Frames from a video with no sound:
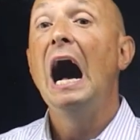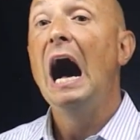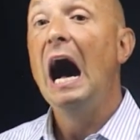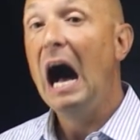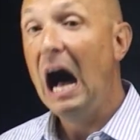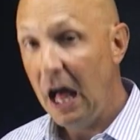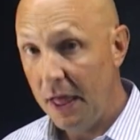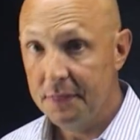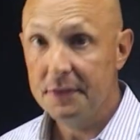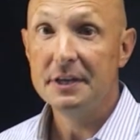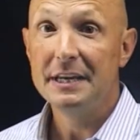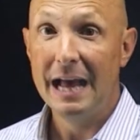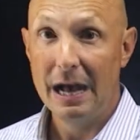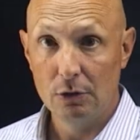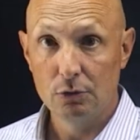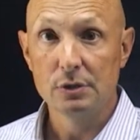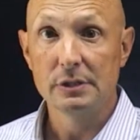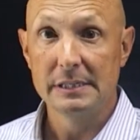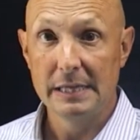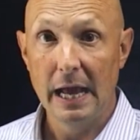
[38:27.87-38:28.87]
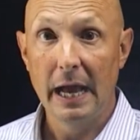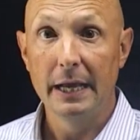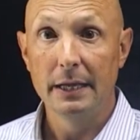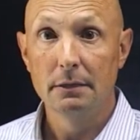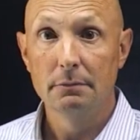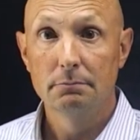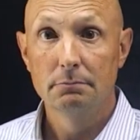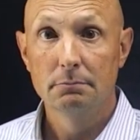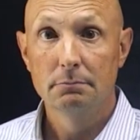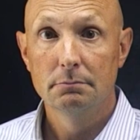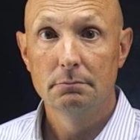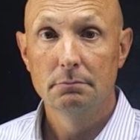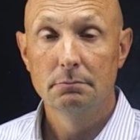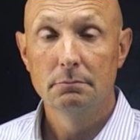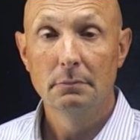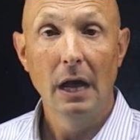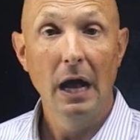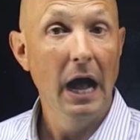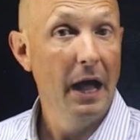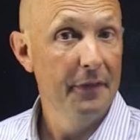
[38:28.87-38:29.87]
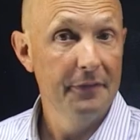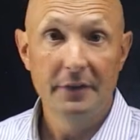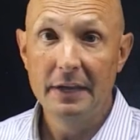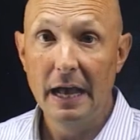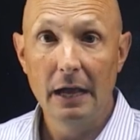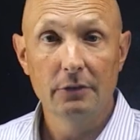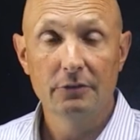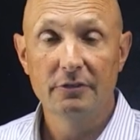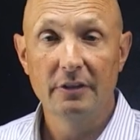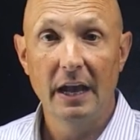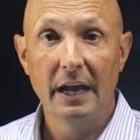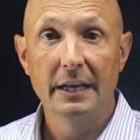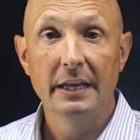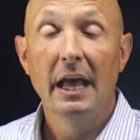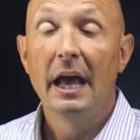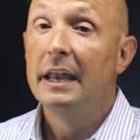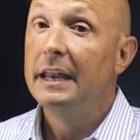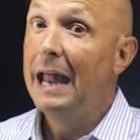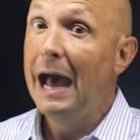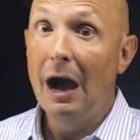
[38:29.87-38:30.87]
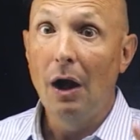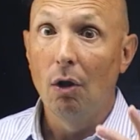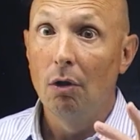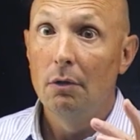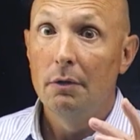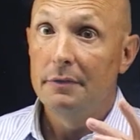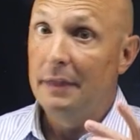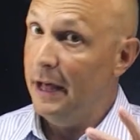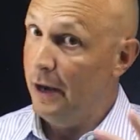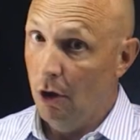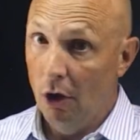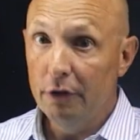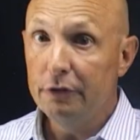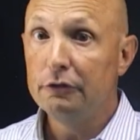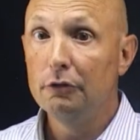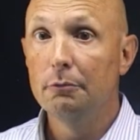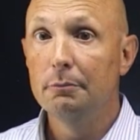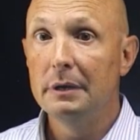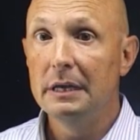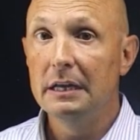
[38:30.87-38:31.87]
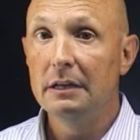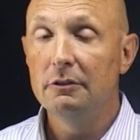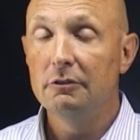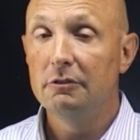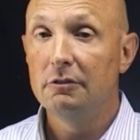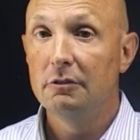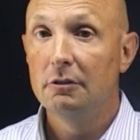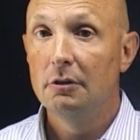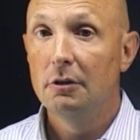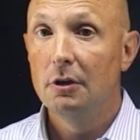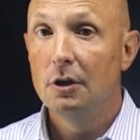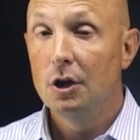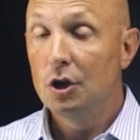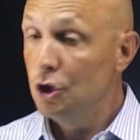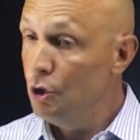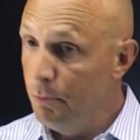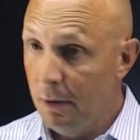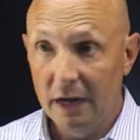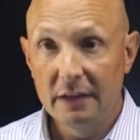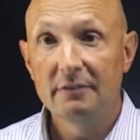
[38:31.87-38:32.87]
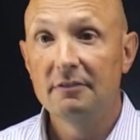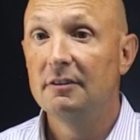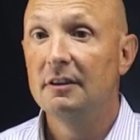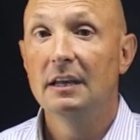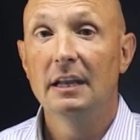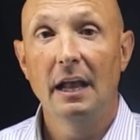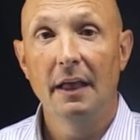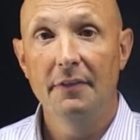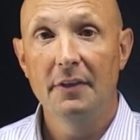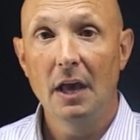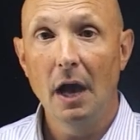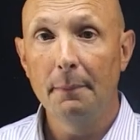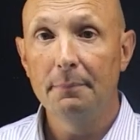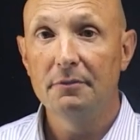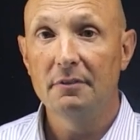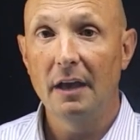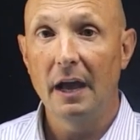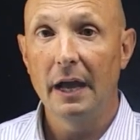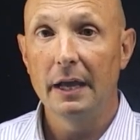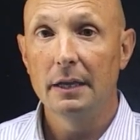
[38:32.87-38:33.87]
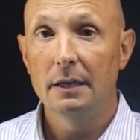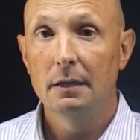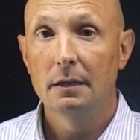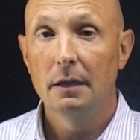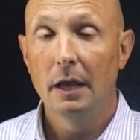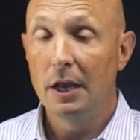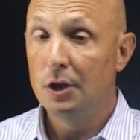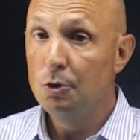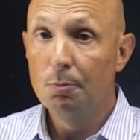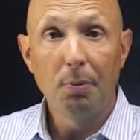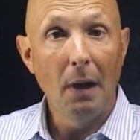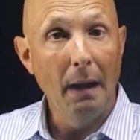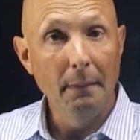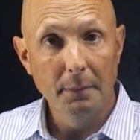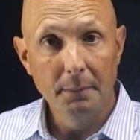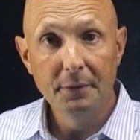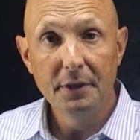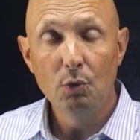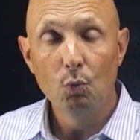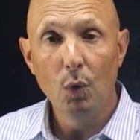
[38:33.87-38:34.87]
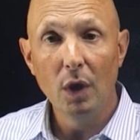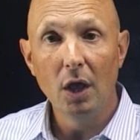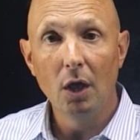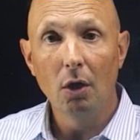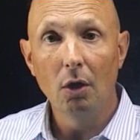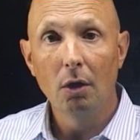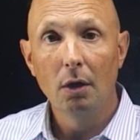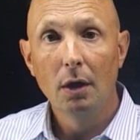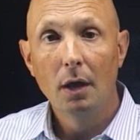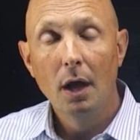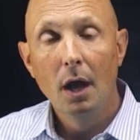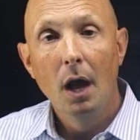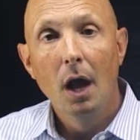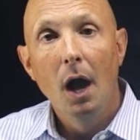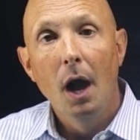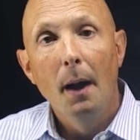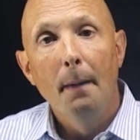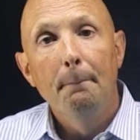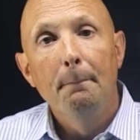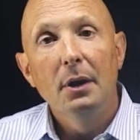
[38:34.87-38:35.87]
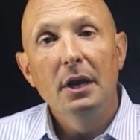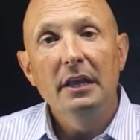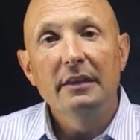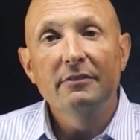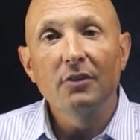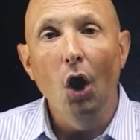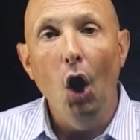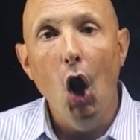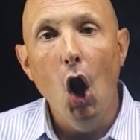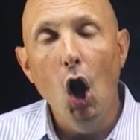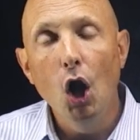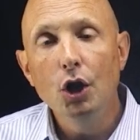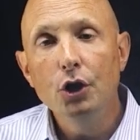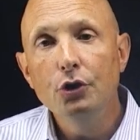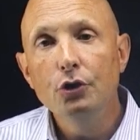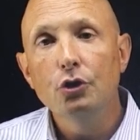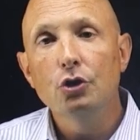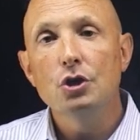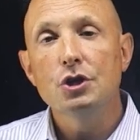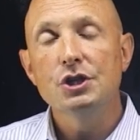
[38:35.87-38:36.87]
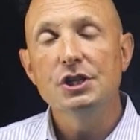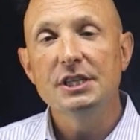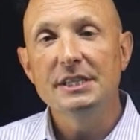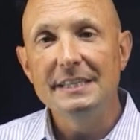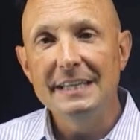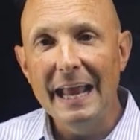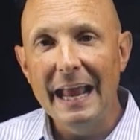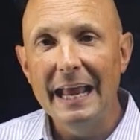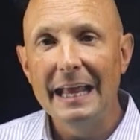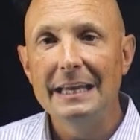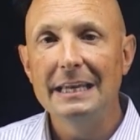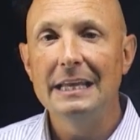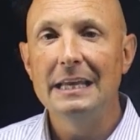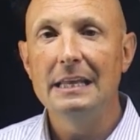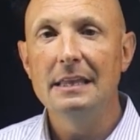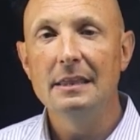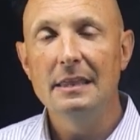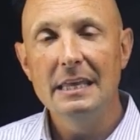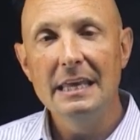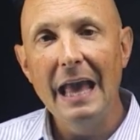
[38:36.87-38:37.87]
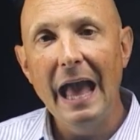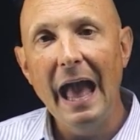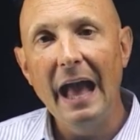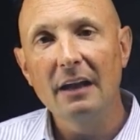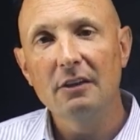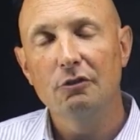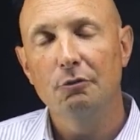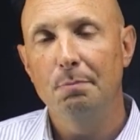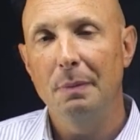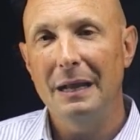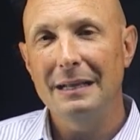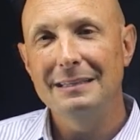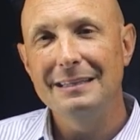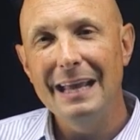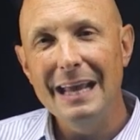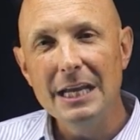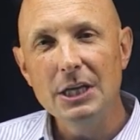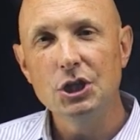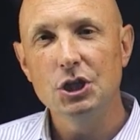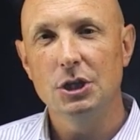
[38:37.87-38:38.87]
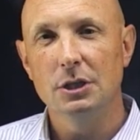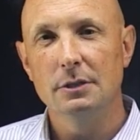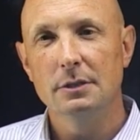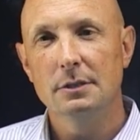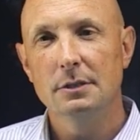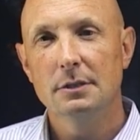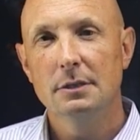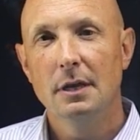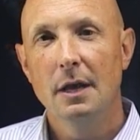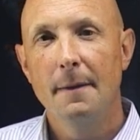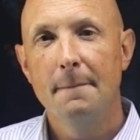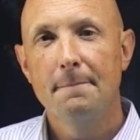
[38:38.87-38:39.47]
on the downside. On the downside. Now, that also means you might see it on the upside, and you probably will. But it's understanding the expectations.